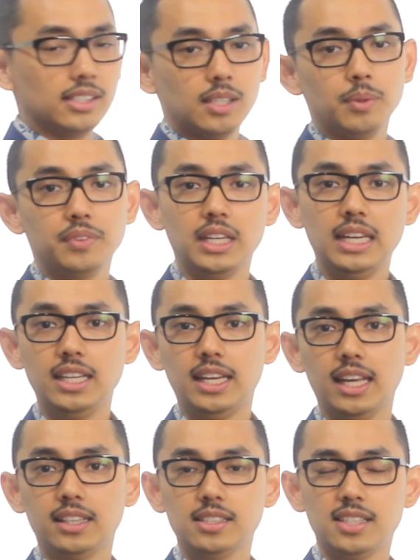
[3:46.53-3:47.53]
some of the
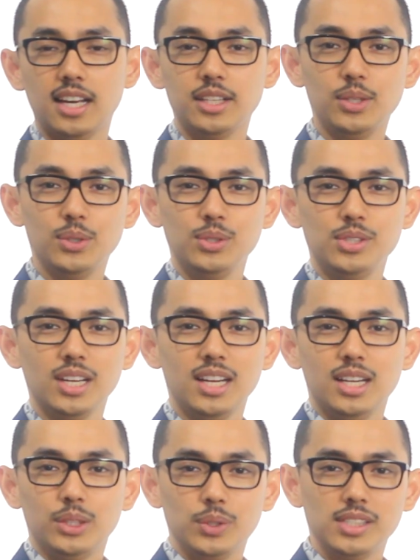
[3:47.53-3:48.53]
indicators that I use
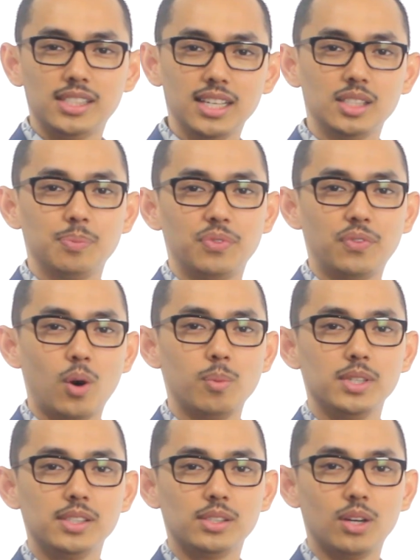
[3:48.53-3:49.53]
to assess the
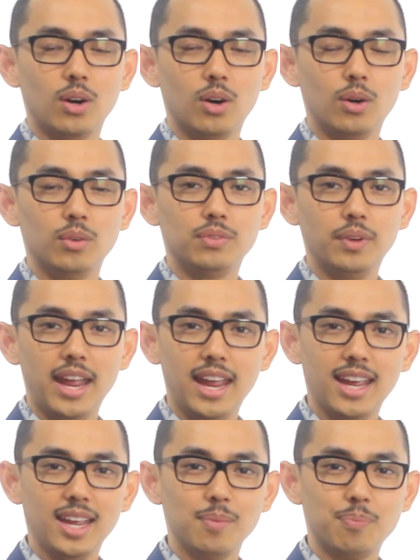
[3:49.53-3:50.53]
performance of
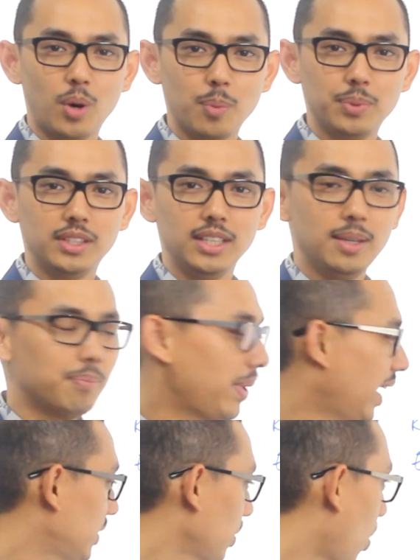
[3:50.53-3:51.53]
a property based